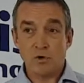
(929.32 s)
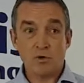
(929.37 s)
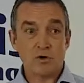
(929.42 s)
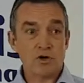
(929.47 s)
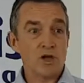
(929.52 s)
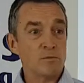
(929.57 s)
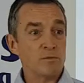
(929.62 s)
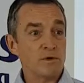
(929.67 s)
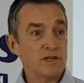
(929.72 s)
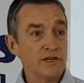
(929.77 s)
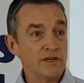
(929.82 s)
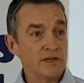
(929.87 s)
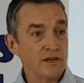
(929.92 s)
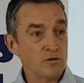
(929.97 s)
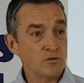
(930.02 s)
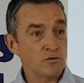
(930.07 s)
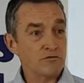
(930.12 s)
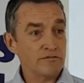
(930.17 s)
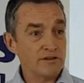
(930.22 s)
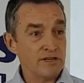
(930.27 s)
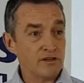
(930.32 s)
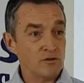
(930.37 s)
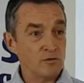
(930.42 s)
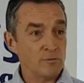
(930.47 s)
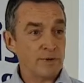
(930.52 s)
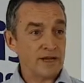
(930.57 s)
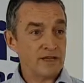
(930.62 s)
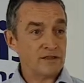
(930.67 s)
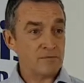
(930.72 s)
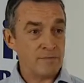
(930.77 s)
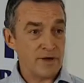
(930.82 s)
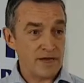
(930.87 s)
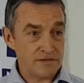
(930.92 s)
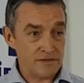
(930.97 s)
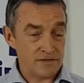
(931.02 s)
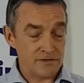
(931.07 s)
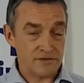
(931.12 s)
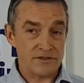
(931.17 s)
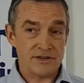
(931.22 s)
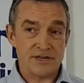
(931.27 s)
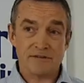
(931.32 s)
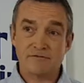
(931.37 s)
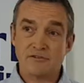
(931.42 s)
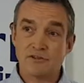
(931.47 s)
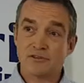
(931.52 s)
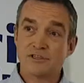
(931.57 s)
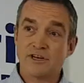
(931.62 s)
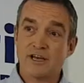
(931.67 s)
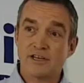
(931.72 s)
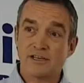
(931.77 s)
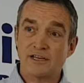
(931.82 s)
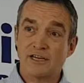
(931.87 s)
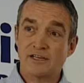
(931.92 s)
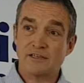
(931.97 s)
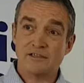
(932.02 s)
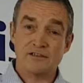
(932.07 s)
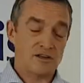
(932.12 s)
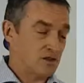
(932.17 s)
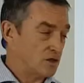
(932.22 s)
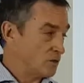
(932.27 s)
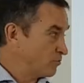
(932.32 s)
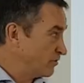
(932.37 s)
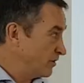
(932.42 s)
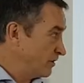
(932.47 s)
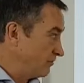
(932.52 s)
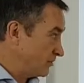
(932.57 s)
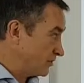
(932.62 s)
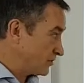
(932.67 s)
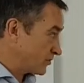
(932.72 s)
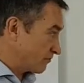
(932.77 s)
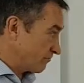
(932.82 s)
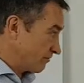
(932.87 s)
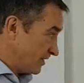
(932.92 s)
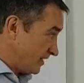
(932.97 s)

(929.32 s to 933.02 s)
the more commonly known critical path method that I've just highlighted on the previous